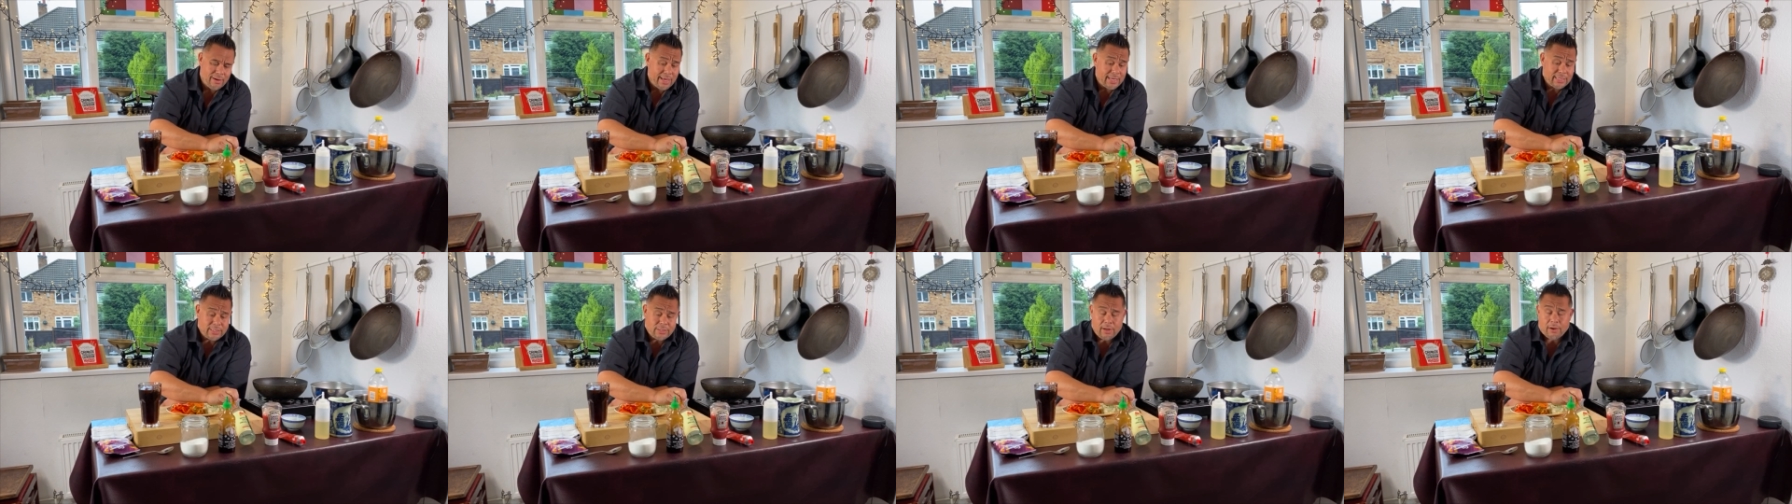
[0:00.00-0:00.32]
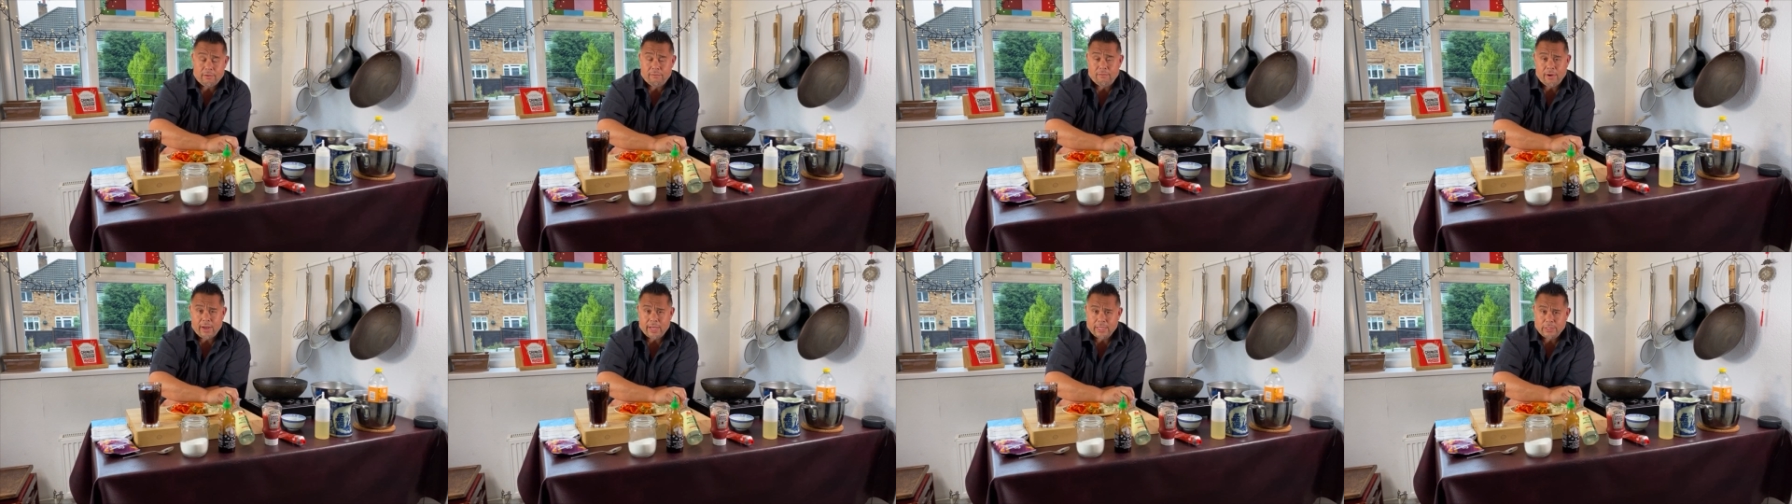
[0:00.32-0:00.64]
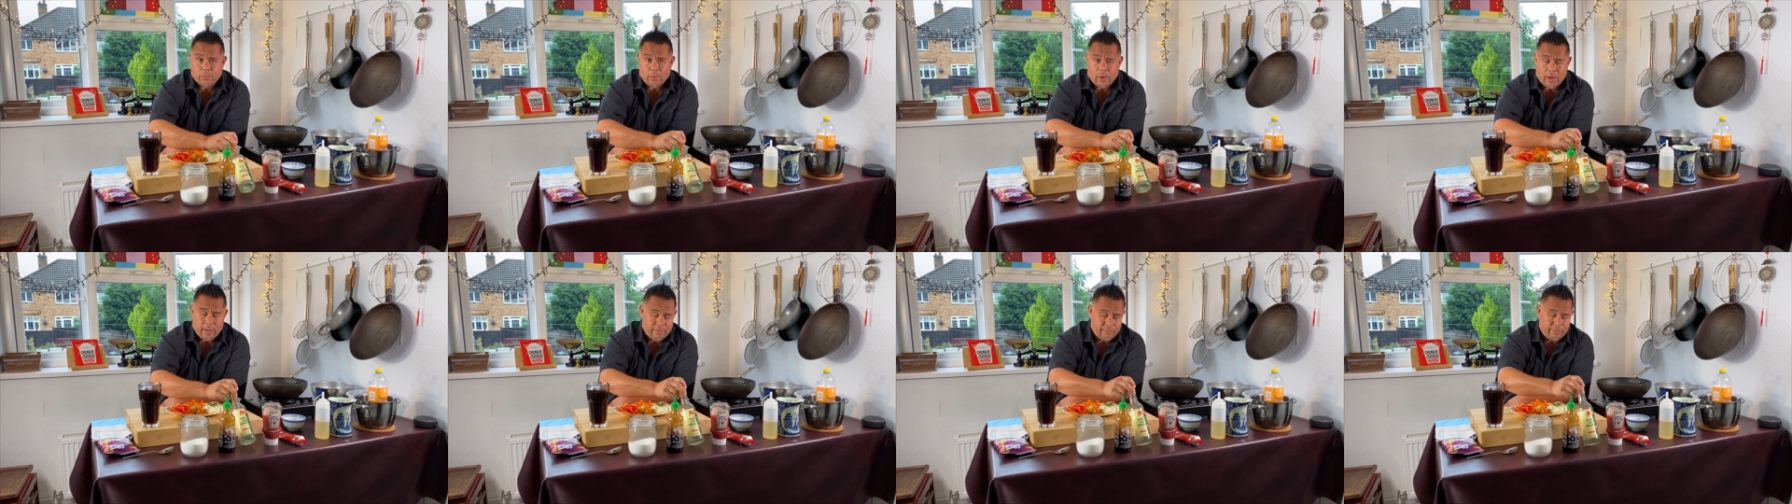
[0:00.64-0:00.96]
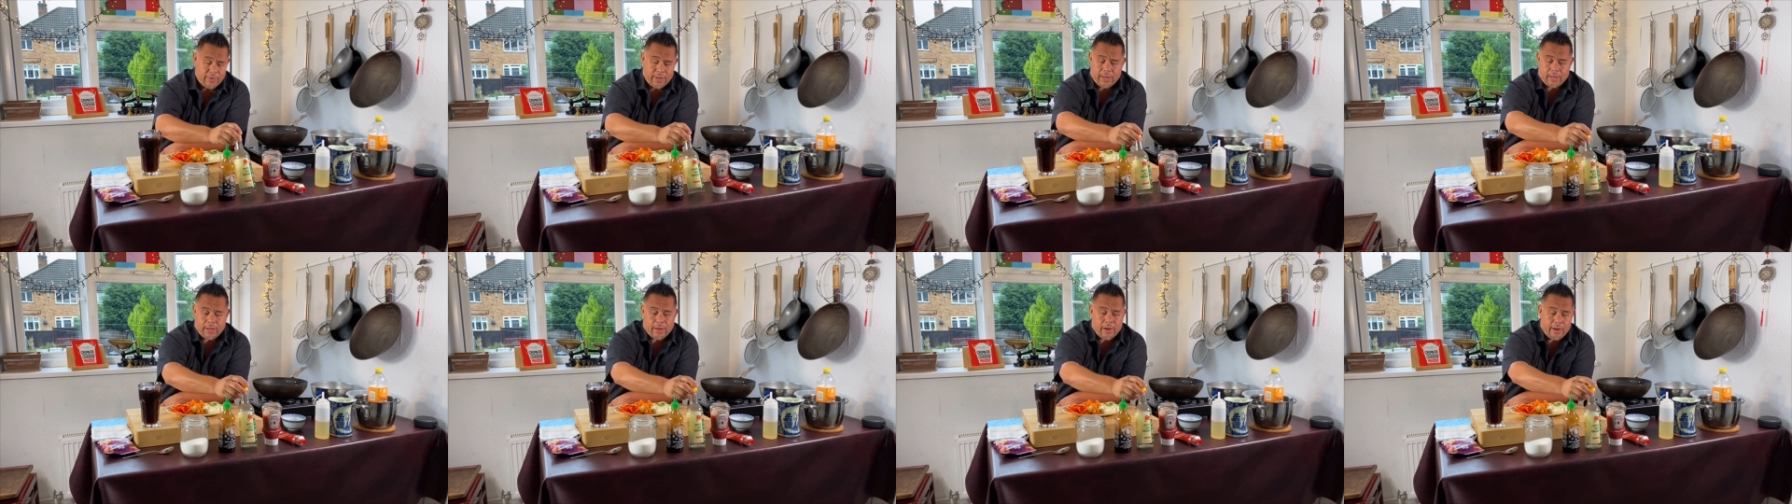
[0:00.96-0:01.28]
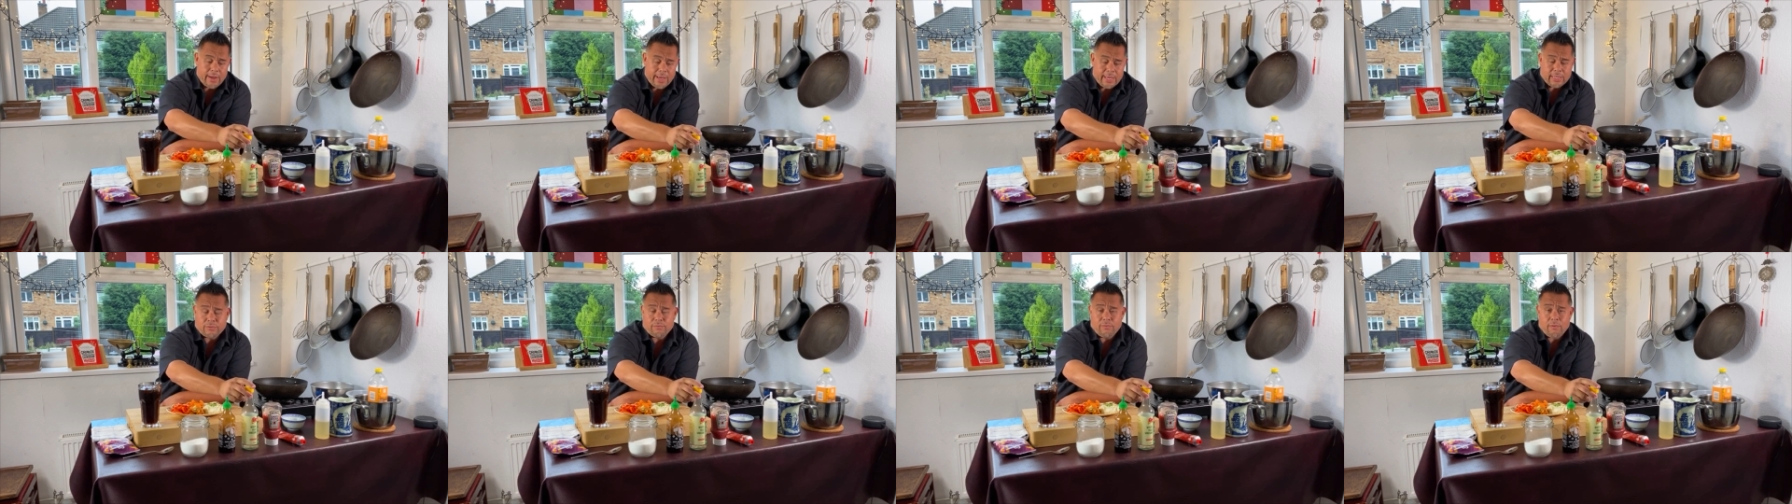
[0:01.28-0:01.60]
It's not rice wine vinegar,
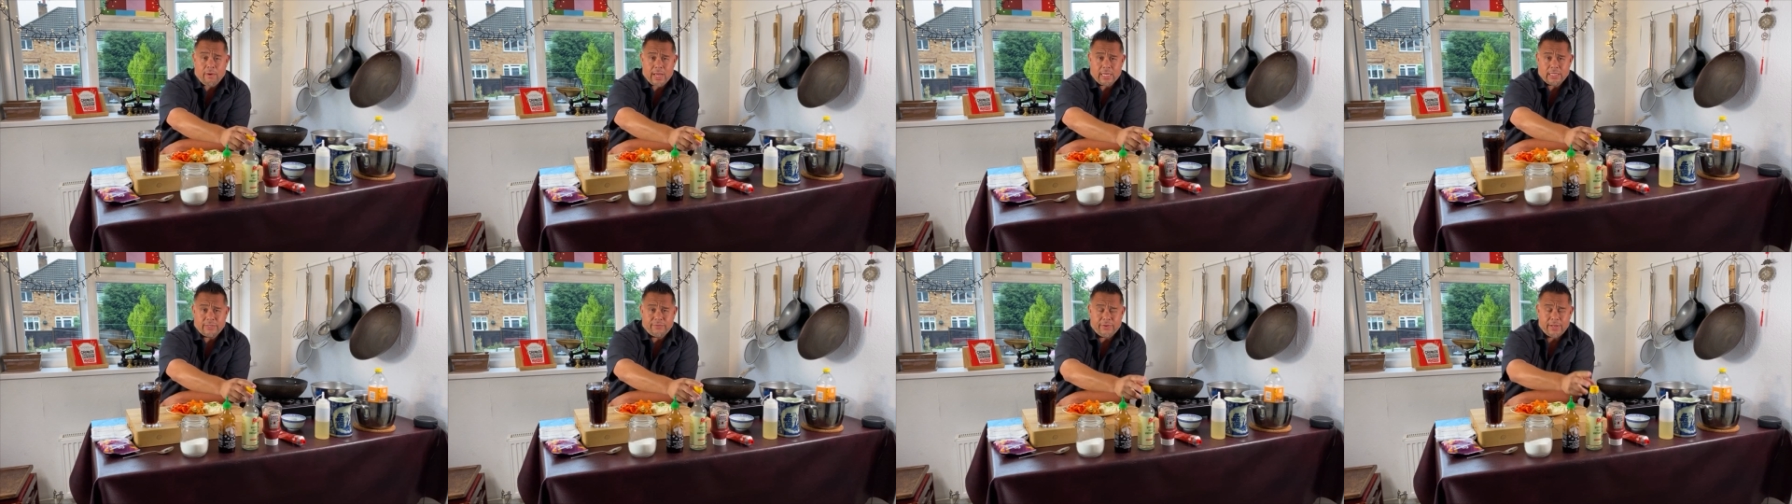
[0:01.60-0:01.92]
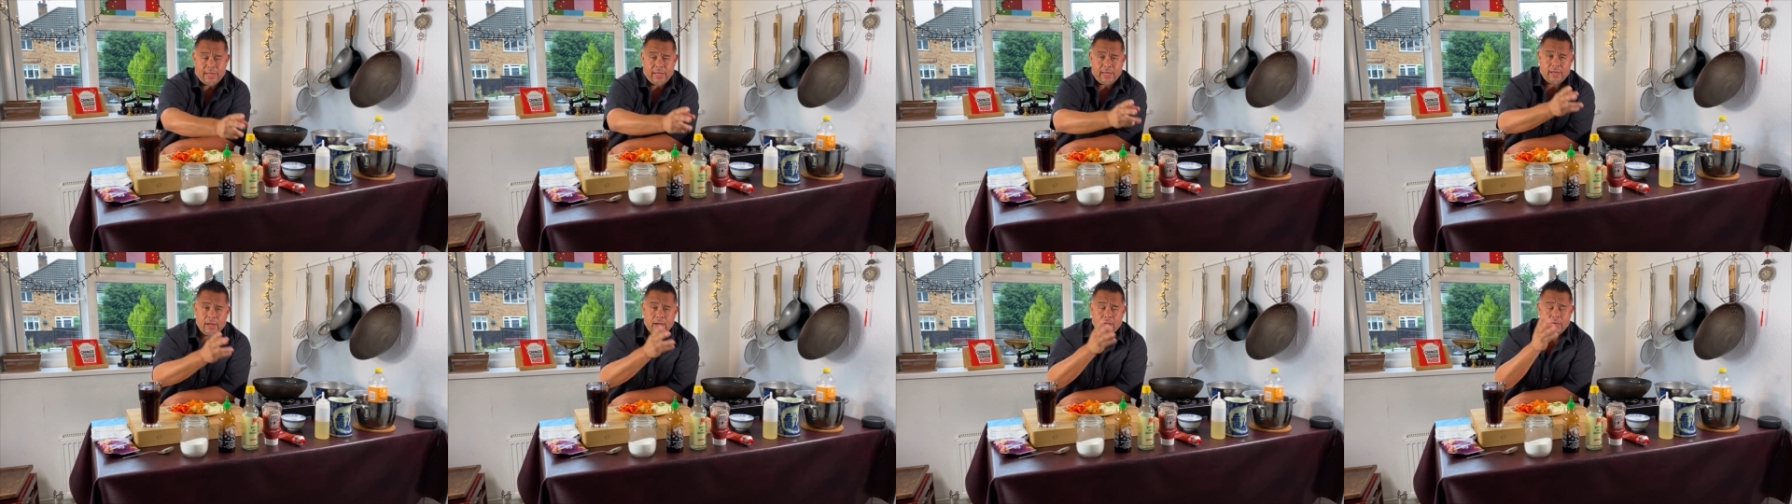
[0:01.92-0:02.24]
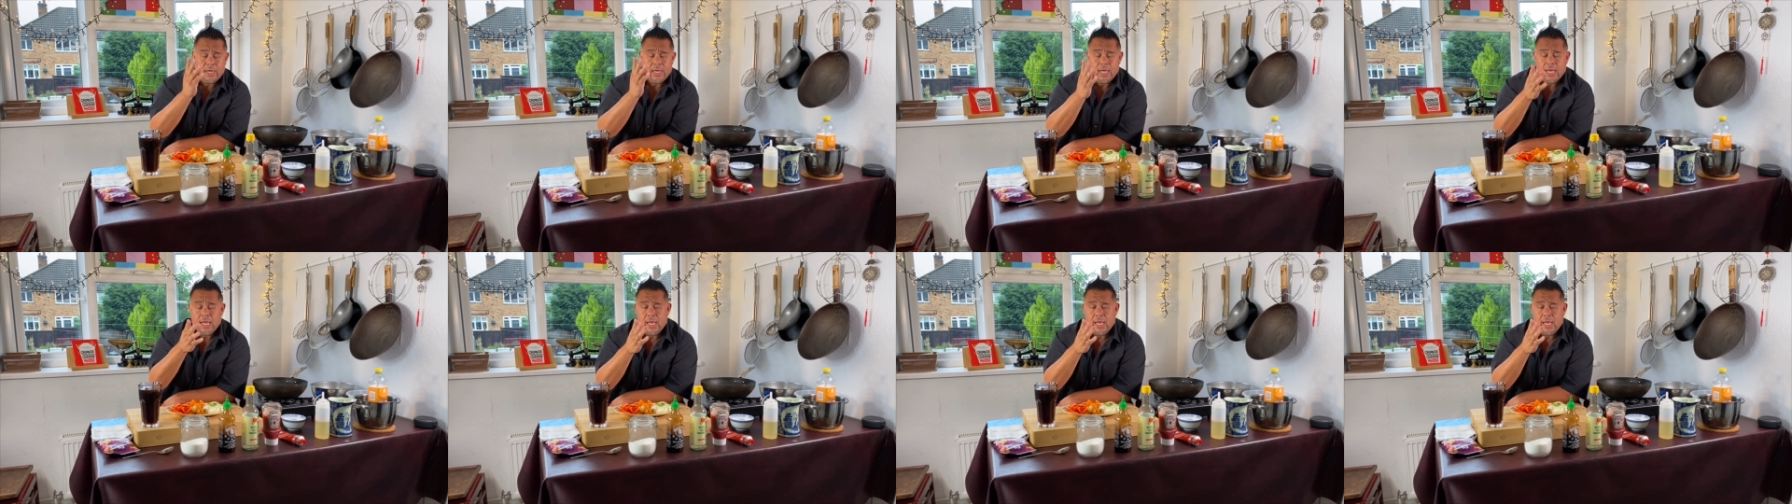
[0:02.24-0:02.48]
it's rice vinegar.